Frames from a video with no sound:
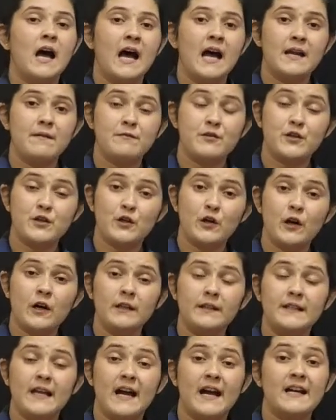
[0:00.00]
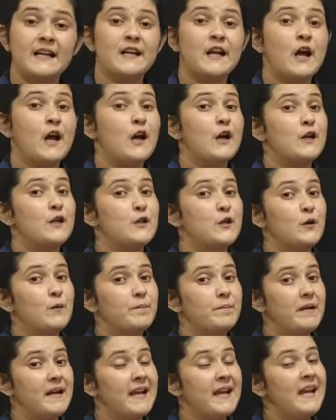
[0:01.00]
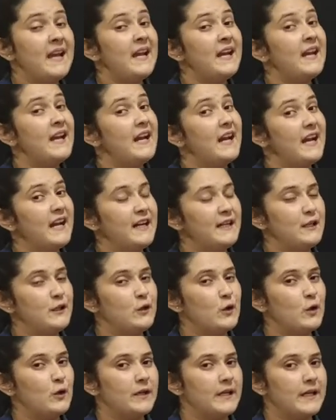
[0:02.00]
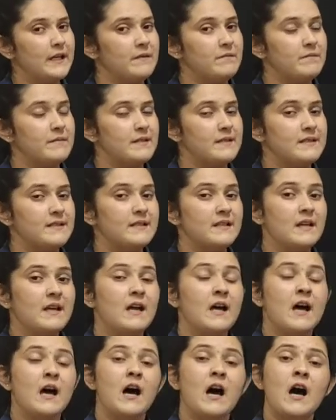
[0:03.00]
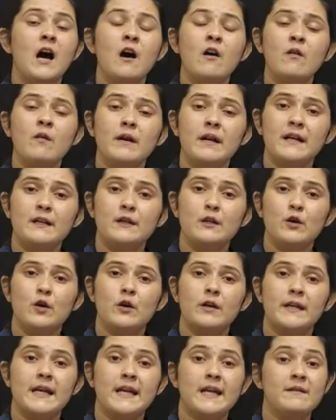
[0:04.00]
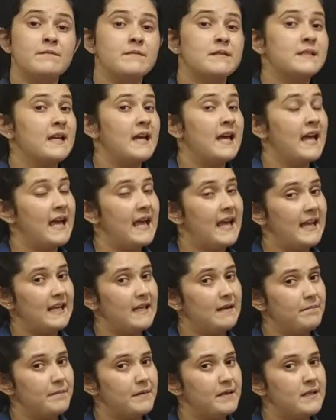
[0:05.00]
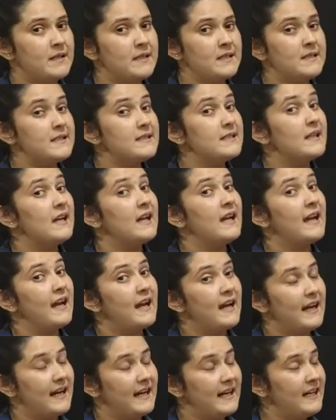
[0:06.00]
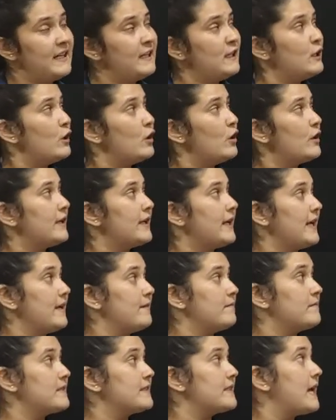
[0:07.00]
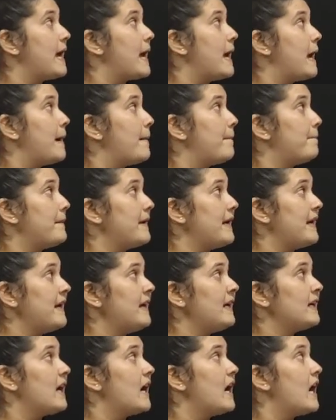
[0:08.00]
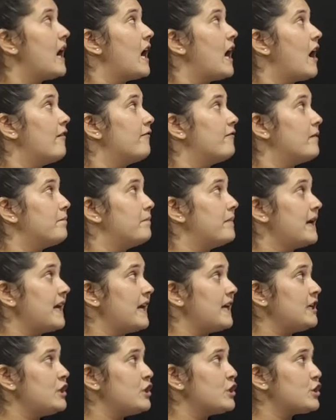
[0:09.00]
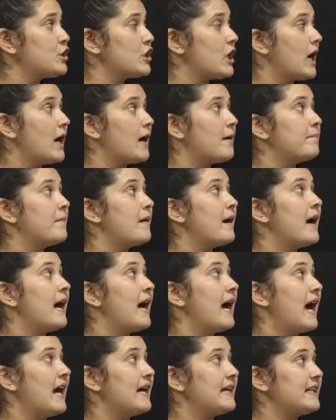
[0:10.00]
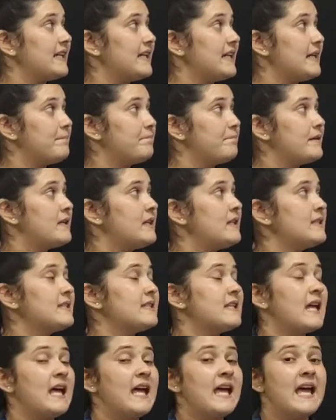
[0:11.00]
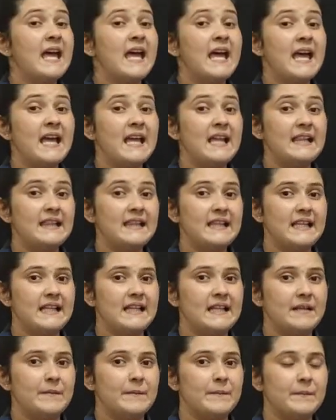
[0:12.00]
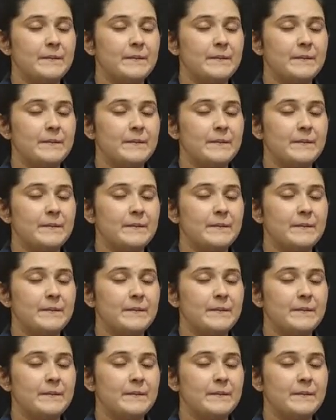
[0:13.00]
I am sure that you play indoor games. How indoor games help us? Indoor games make our brain sharp and keep us healthy.